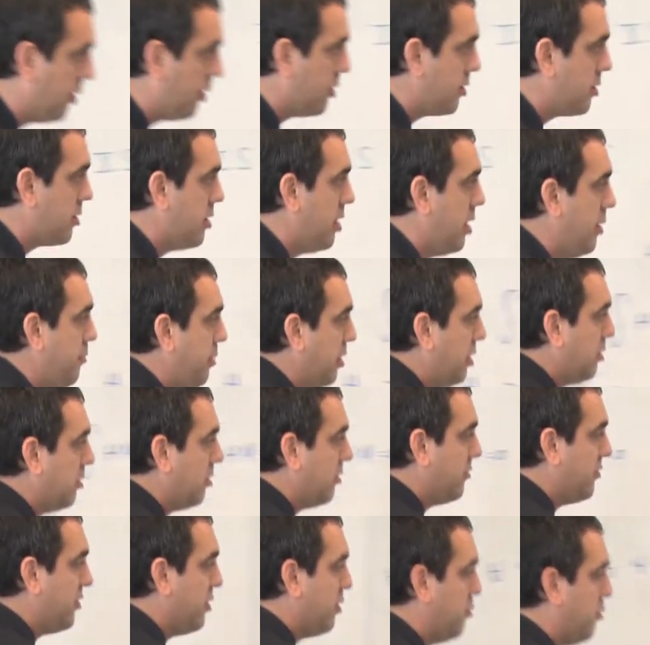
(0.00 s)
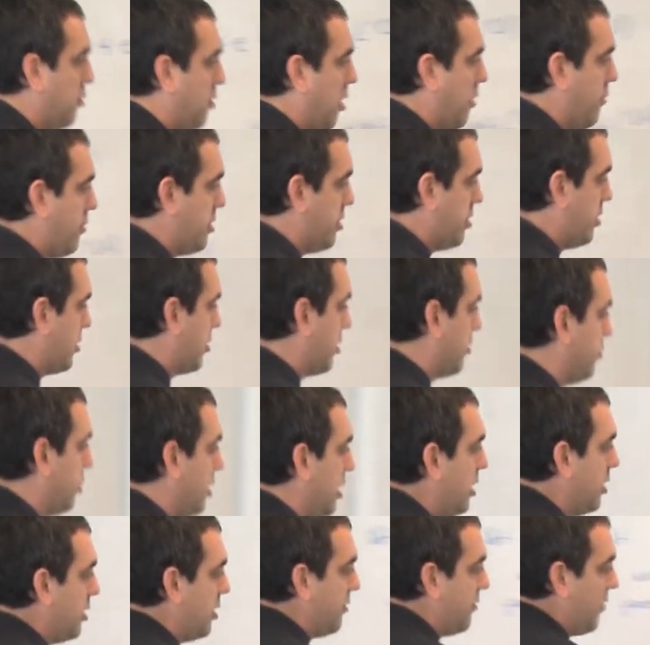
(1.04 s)
this typical viewpoint, which is
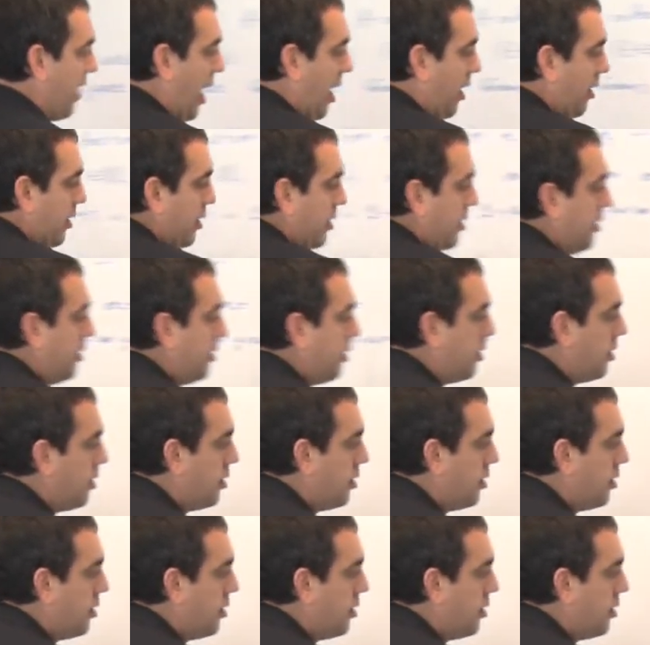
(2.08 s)
completely valid,